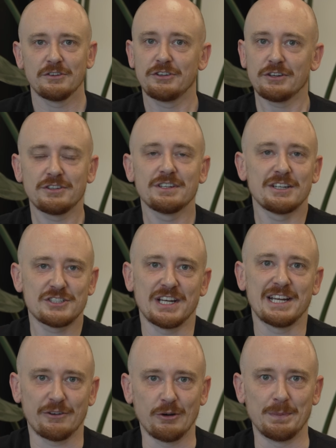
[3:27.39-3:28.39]
Certain ninja
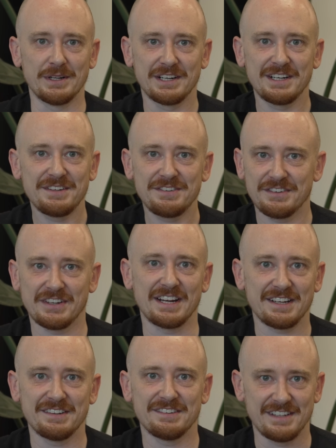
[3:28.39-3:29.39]
hero abilities,
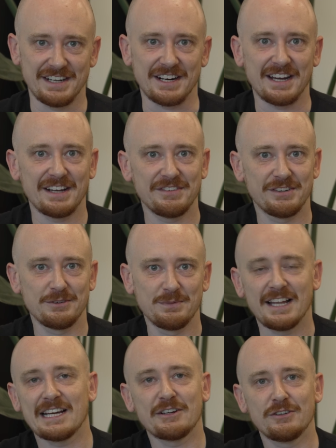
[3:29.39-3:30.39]
like Zen and Katsu,
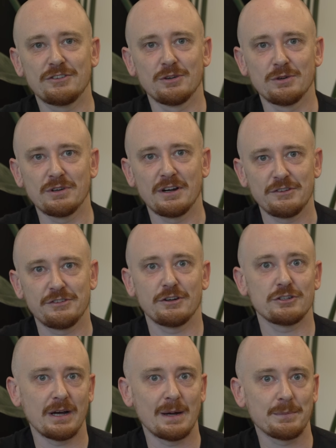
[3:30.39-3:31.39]
allow you to
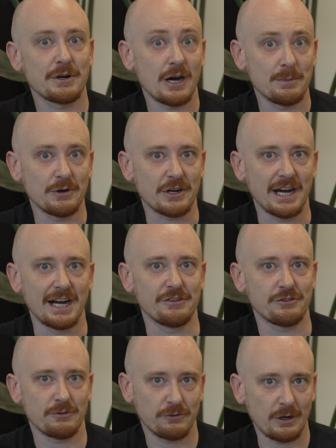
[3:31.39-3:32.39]
search up combo
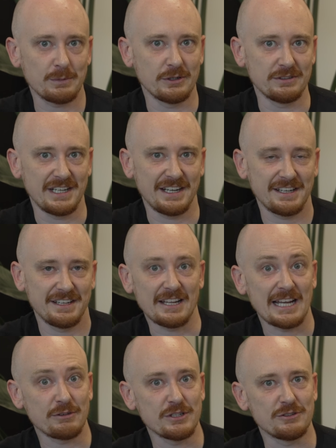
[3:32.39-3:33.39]
cards from your deck,
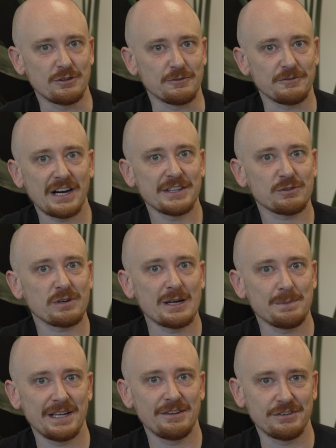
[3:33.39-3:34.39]
allowing you to find the
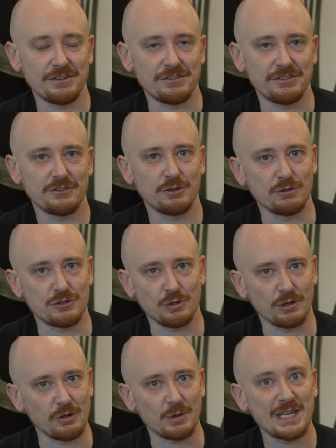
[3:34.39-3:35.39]
right pieces to
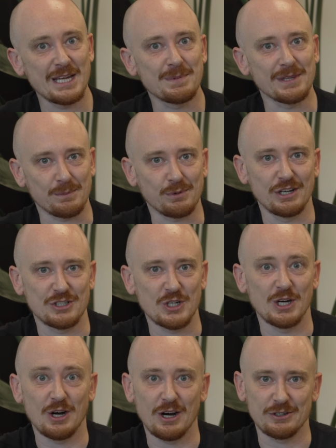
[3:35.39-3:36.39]
ensure you're keeping the
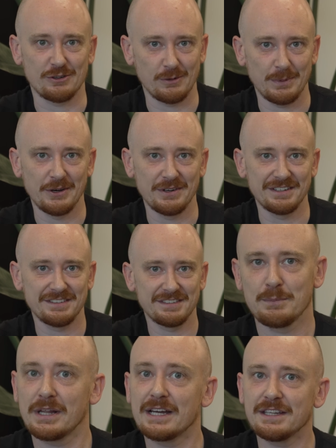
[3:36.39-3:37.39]
pressure on your
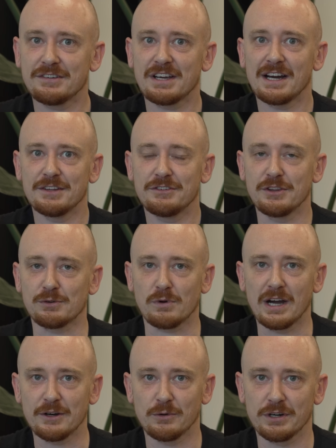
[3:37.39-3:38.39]
opponent. Playing these cards in the
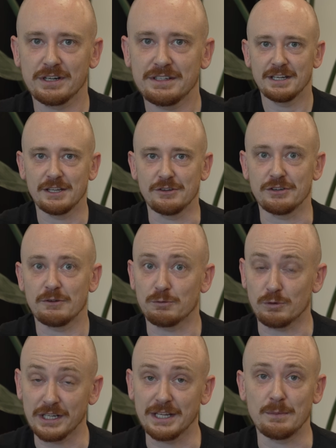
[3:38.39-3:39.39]
right order is
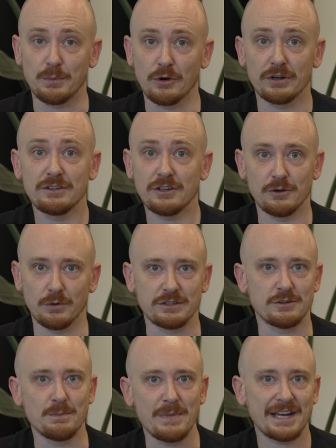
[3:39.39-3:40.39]
really important in order
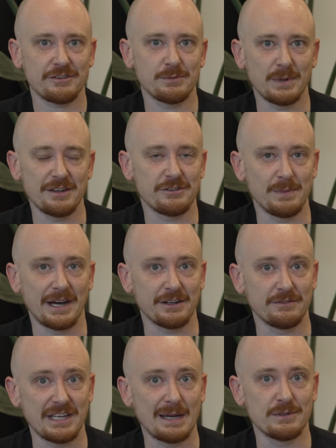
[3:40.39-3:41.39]
to maximize the amount
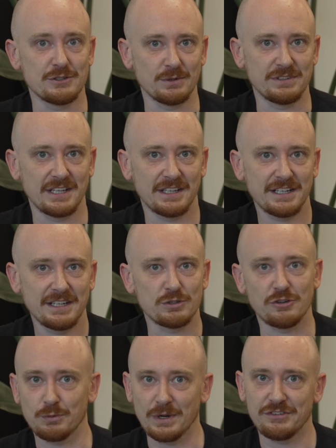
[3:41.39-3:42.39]
of damage you're dealing,
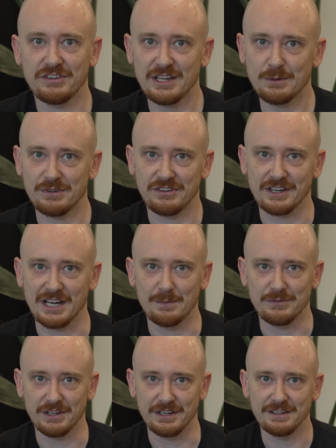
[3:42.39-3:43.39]
which is where sequencing
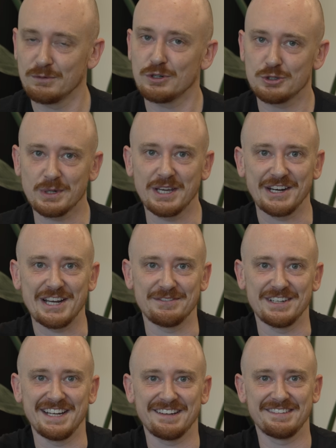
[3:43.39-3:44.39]
comes in, which we're going to
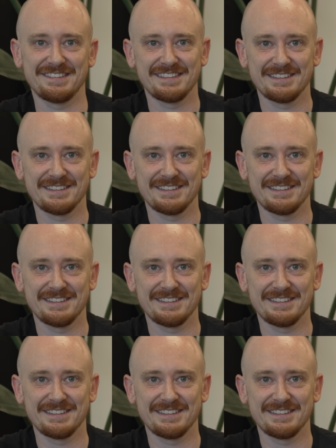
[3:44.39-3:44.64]
cover next.